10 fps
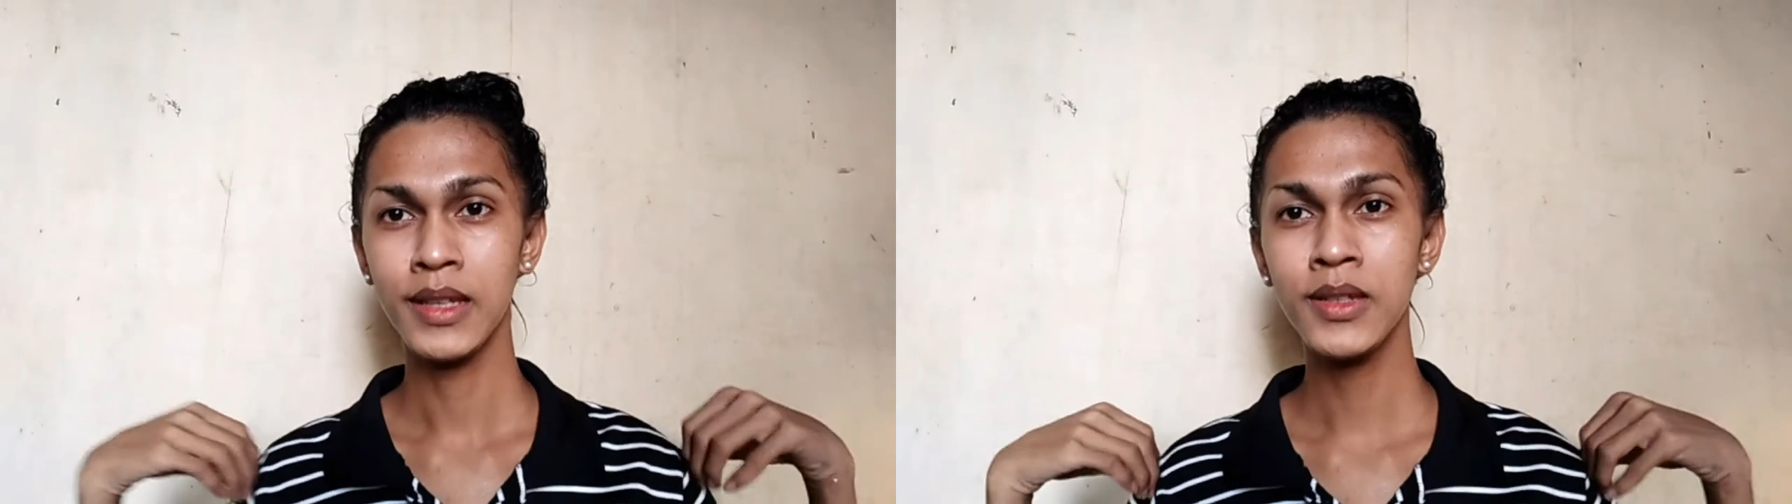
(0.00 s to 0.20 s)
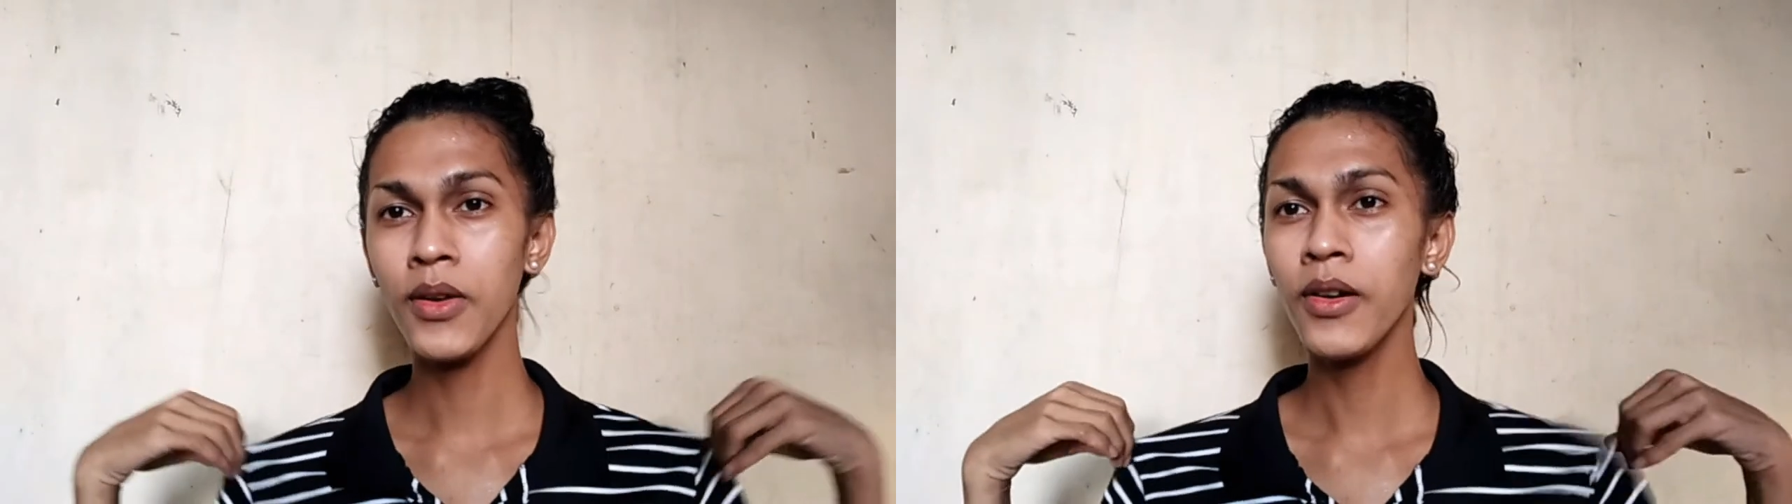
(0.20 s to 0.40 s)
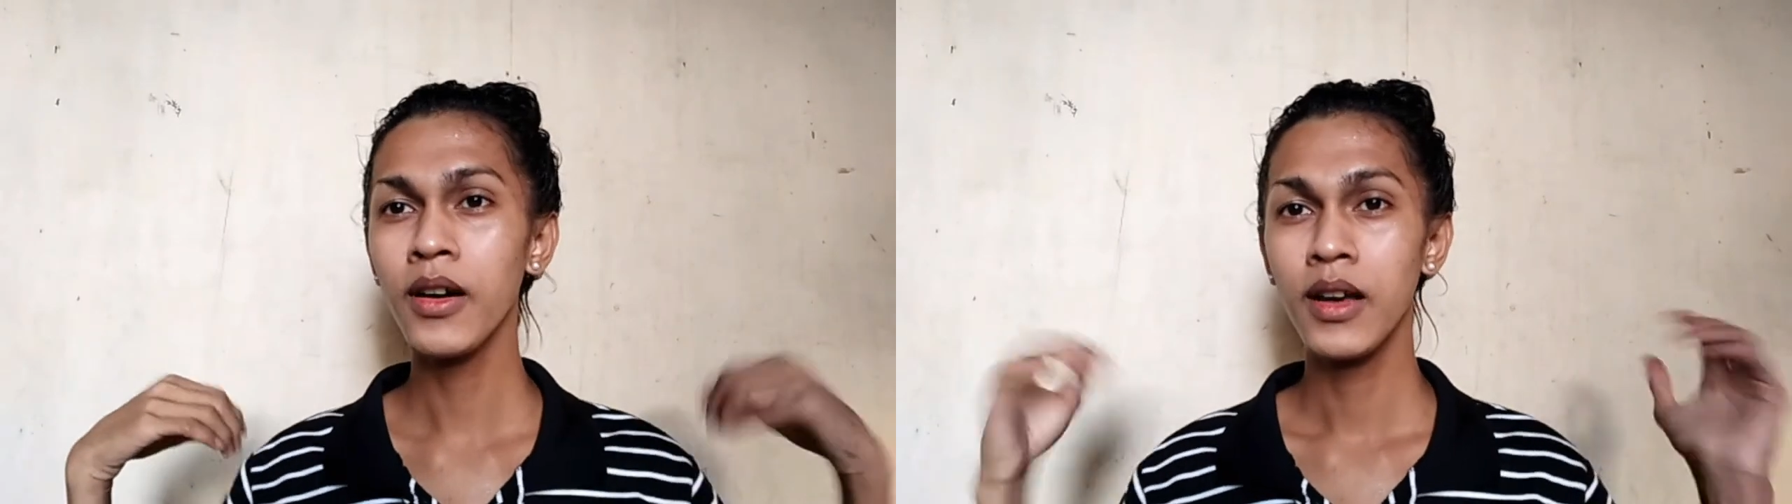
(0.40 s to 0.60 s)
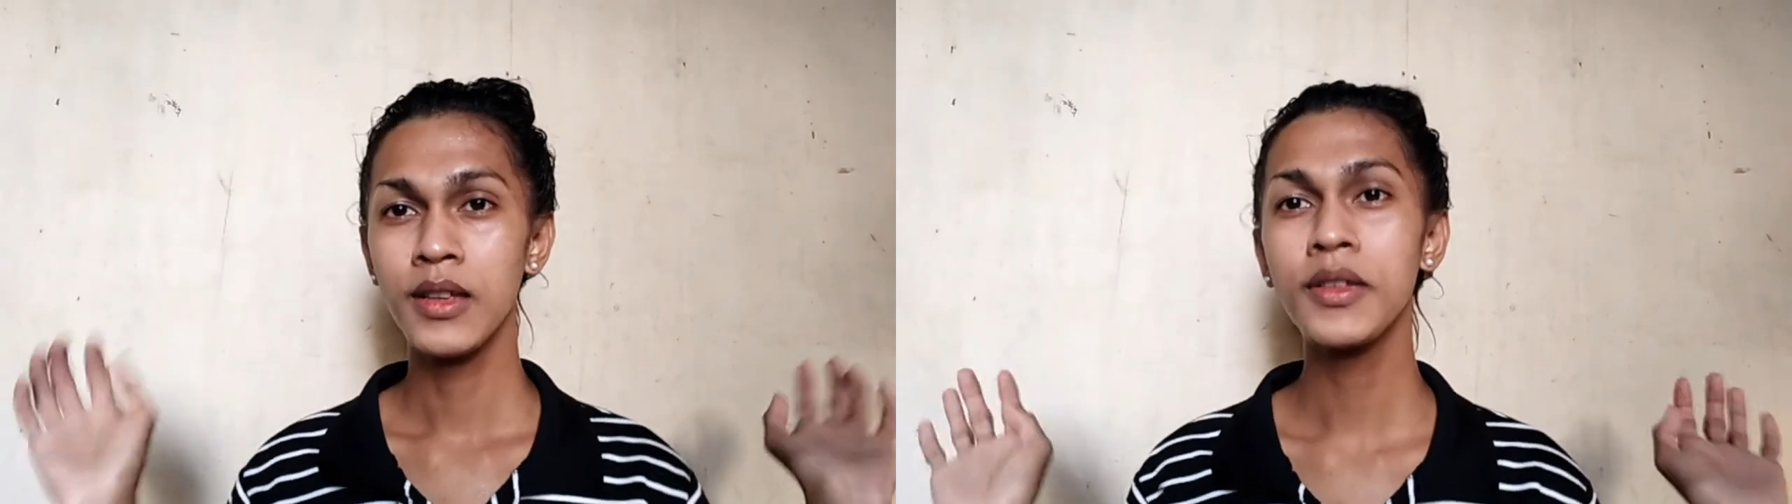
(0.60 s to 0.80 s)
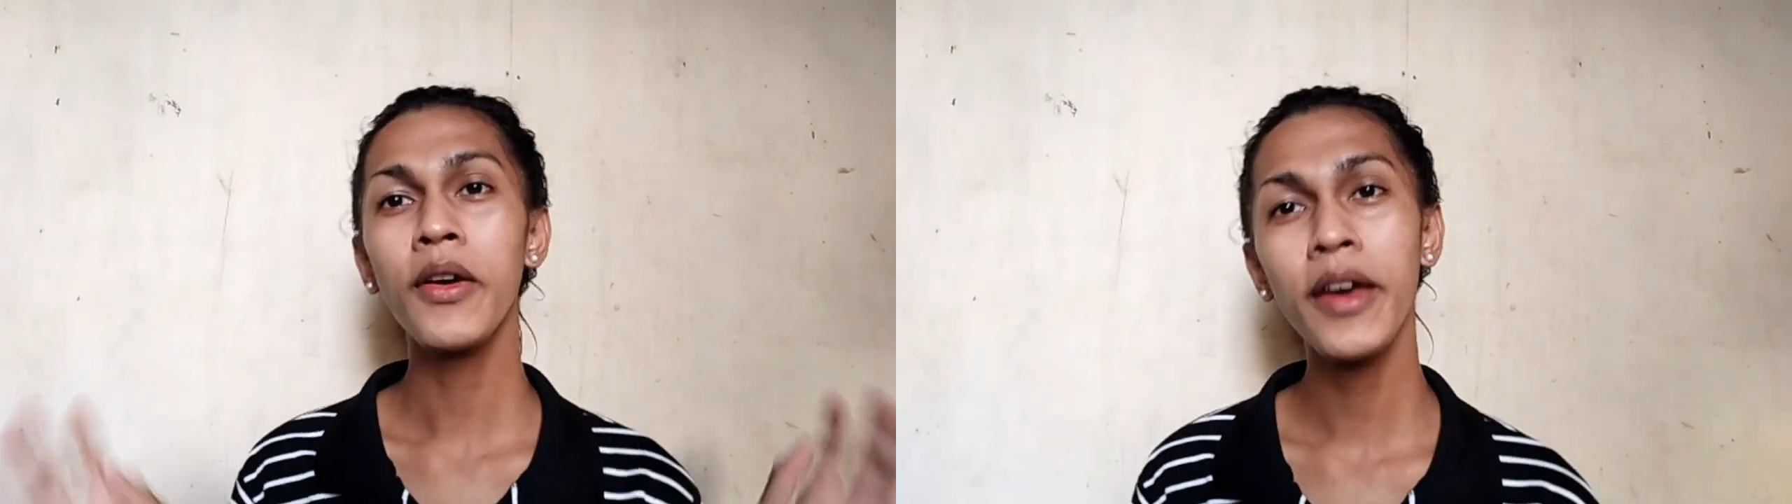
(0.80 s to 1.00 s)

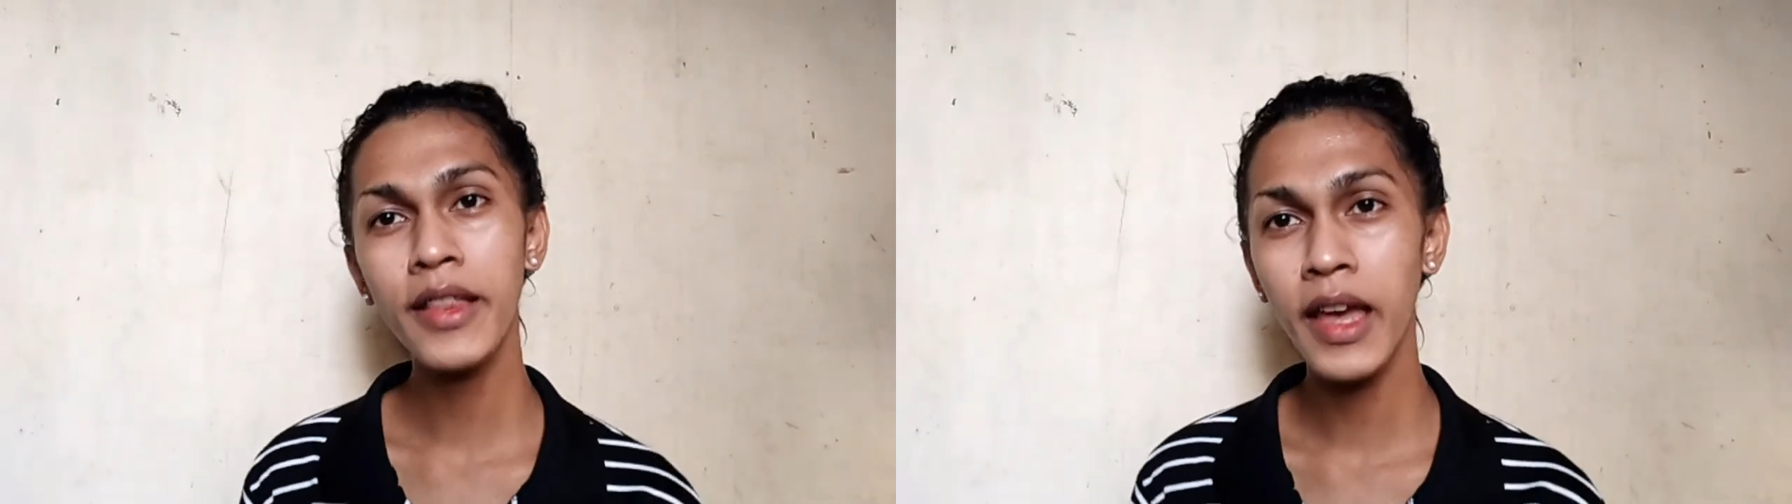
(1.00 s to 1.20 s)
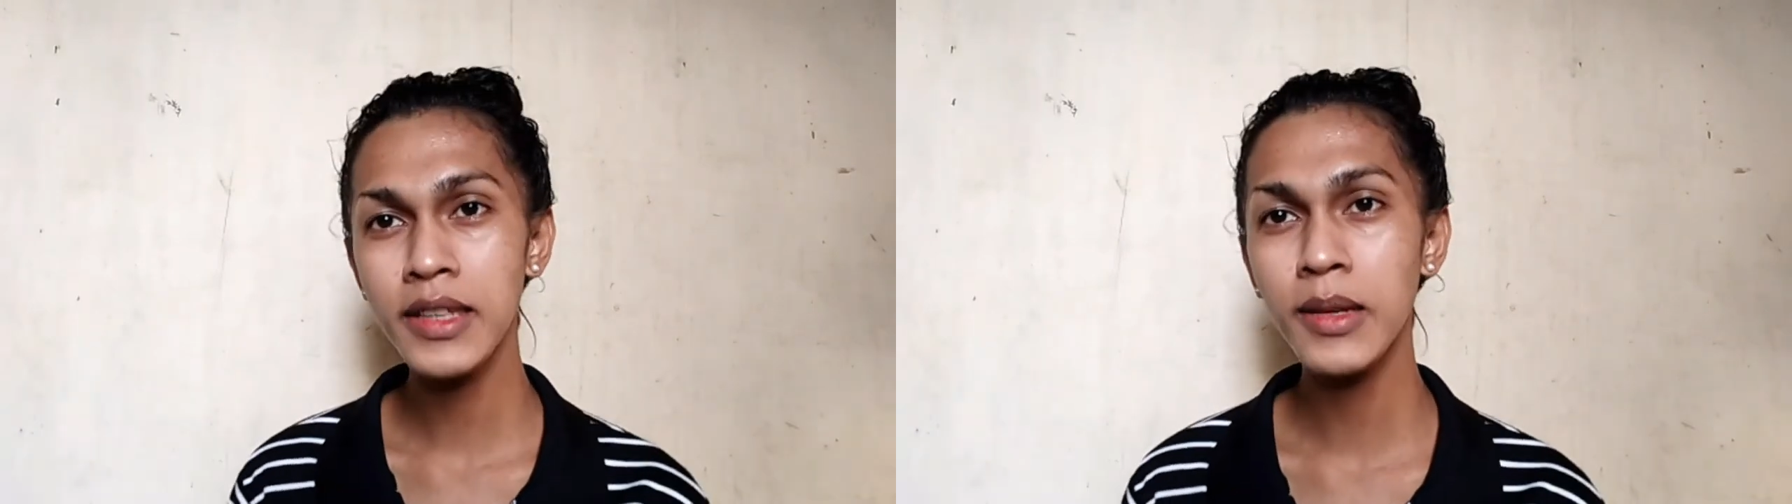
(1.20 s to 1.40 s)
So ayan, guys,